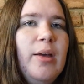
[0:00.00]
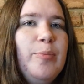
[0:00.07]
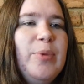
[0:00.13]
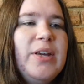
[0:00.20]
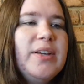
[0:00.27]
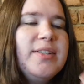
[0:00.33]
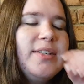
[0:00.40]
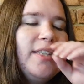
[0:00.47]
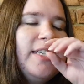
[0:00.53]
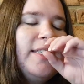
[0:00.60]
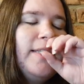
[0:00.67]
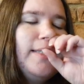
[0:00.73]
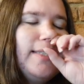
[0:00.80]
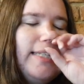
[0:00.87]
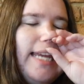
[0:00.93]
because
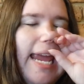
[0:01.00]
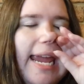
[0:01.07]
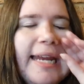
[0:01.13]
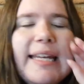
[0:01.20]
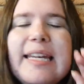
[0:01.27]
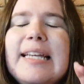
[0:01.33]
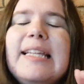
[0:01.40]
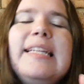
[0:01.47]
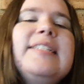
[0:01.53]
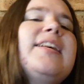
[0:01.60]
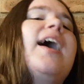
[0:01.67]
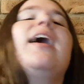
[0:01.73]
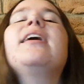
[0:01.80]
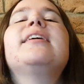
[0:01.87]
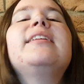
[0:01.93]
this is technically
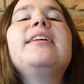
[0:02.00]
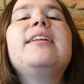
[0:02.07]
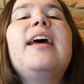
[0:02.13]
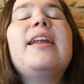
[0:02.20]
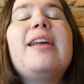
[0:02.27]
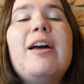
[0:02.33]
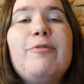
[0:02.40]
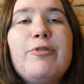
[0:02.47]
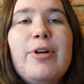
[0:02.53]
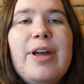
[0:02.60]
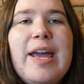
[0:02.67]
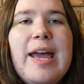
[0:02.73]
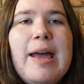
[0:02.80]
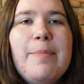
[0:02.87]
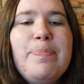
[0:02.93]
targeted at afro
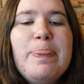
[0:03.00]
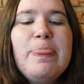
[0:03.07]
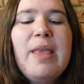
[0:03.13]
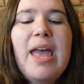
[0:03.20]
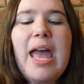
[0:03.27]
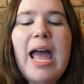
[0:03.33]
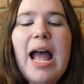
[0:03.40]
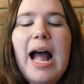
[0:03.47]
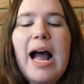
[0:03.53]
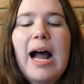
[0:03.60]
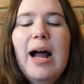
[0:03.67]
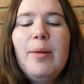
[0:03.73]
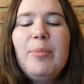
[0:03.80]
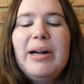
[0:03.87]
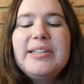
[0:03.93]
hair.
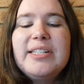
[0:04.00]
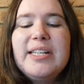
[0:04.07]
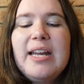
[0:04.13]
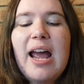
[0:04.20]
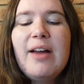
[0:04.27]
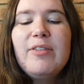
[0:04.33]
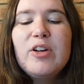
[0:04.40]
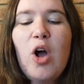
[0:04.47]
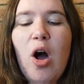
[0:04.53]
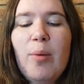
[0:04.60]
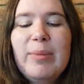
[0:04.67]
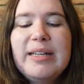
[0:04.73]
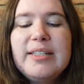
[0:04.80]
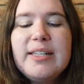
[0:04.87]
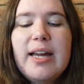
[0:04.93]
I did have a
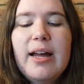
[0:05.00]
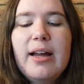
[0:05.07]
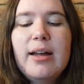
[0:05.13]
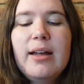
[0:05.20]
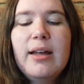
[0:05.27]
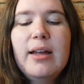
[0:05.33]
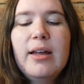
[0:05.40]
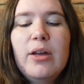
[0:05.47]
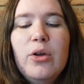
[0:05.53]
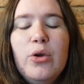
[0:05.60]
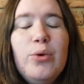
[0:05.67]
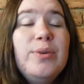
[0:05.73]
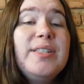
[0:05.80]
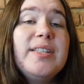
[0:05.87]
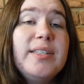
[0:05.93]
commenter
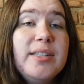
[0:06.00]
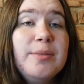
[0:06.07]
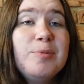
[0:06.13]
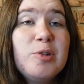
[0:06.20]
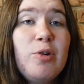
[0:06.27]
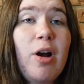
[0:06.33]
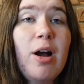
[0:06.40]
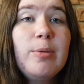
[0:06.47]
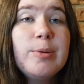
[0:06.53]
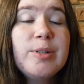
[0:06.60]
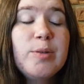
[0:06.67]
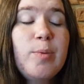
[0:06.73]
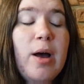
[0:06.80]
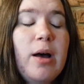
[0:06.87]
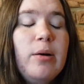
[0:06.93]
who is a subscriber
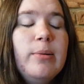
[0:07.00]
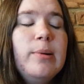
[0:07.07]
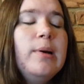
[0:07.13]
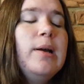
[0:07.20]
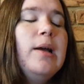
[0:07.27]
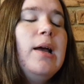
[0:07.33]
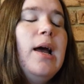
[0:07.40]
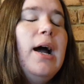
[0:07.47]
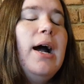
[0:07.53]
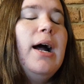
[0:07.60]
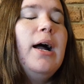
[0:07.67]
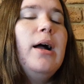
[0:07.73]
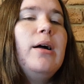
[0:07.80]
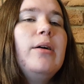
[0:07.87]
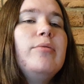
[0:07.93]
as well,
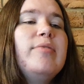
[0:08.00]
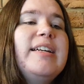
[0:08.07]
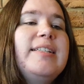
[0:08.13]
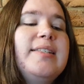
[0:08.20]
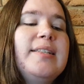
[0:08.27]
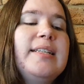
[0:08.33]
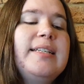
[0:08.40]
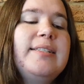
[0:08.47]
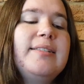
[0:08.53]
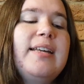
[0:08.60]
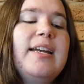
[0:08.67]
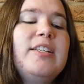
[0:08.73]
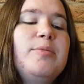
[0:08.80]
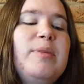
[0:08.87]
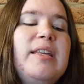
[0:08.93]
recently
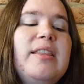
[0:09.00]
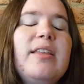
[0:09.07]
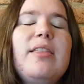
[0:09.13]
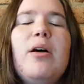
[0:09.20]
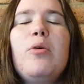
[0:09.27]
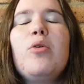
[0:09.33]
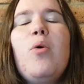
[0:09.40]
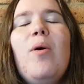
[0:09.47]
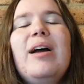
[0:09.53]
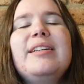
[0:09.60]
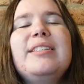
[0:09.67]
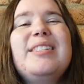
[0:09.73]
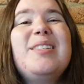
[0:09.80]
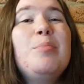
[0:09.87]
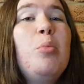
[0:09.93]
say to me that they were quite
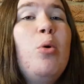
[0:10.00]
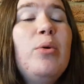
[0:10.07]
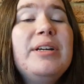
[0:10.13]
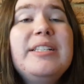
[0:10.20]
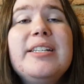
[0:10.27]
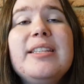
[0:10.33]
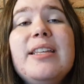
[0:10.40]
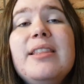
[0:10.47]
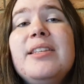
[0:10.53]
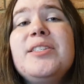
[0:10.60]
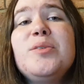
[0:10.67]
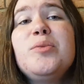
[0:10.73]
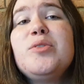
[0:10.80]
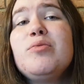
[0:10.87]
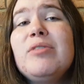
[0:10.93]
disappointed that
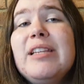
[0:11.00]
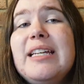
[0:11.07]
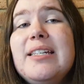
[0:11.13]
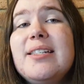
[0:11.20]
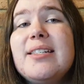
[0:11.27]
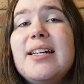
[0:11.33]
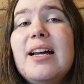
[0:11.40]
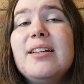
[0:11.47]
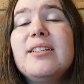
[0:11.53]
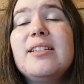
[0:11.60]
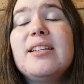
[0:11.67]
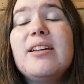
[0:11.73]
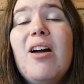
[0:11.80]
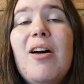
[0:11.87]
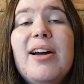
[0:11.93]
this was released under
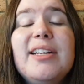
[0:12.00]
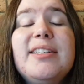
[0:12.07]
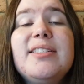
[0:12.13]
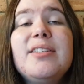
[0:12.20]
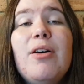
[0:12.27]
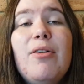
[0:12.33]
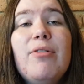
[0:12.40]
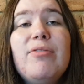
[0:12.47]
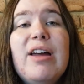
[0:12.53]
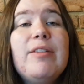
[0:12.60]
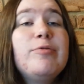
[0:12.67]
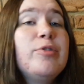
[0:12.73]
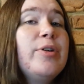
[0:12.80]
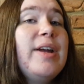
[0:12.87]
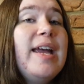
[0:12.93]
the guise of
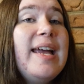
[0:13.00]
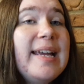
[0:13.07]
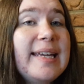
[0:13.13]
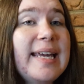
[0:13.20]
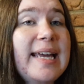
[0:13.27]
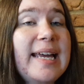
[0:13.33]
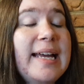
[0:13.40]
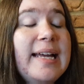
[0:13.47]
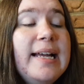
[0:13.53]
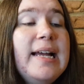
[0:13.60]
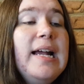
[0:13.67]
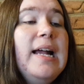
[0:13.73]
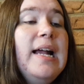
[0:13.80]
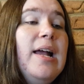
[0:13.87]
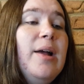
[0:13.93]
afro hair care,
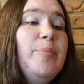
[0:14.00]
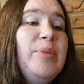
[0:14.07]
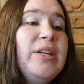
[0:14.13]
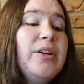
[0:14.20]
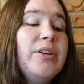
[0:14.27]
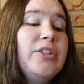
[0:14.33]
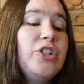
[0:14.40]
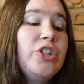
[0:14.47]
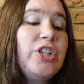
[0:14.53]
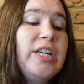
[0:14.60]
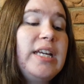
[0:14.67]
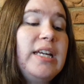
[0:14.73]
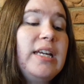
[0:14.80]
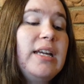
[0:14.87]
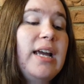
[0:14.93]
because
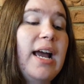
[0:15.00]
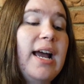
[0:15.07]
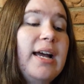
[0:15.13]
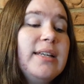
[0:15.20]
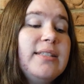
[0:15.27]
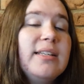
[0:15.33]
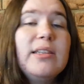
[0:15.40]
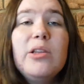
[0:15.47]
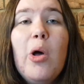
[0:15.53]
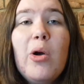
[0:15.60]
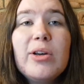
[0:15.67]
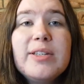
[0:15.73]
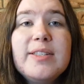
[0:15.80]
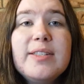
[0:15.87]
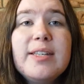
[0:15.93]
she has
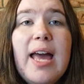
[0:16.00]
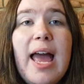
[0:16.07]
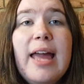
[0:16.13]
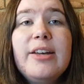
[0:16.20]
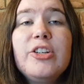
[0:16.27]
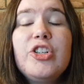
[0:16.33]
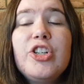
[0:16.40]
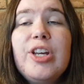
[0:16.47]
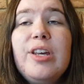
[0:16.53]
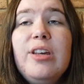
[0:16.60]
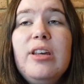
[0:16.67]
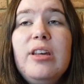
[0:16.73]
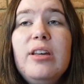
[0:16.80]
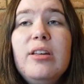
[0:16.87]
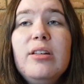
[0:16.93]
locks and
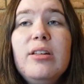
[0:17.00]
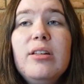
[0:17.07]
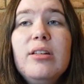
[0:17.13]
she